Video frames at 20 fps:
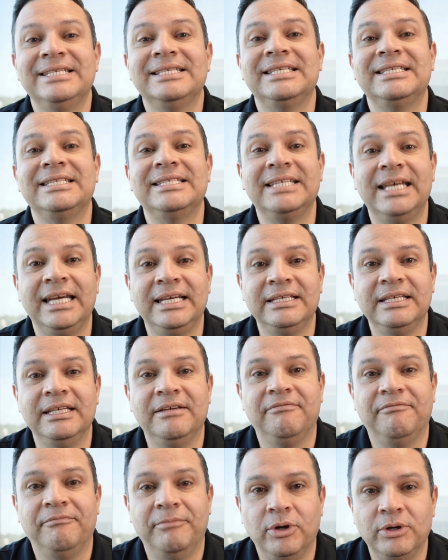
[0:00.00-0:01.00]

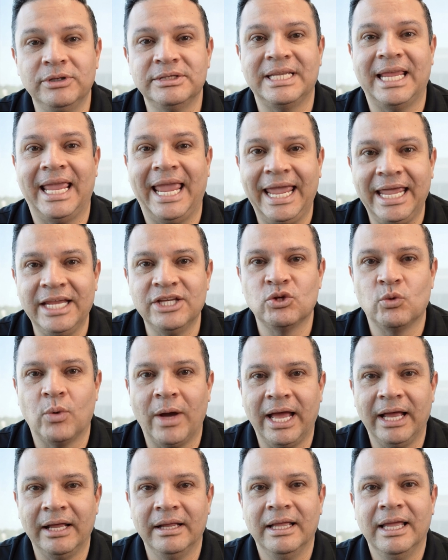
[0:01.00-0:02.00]
distinctive, built to age
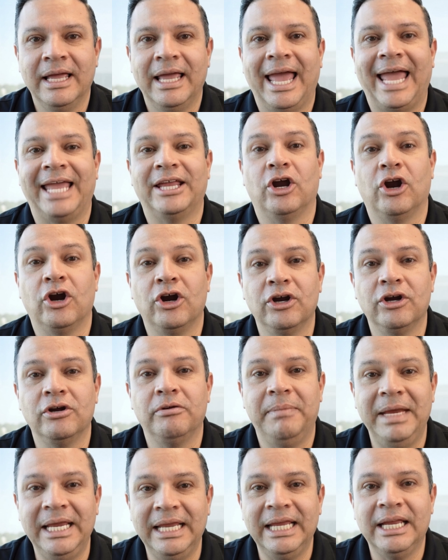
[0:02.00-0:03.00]
well and
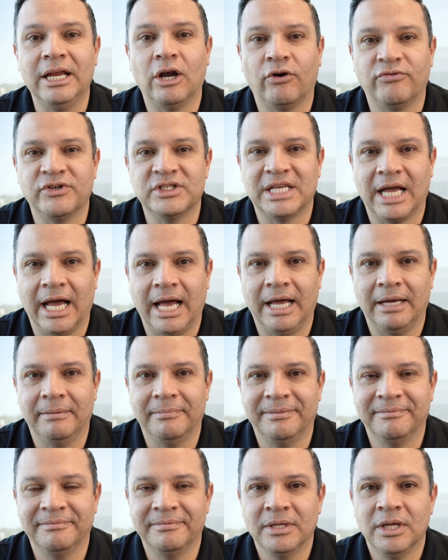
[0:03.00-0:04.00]
earn meaning over
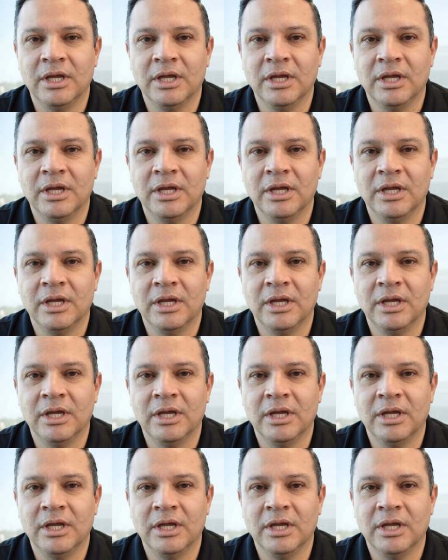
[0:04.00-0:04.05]
time,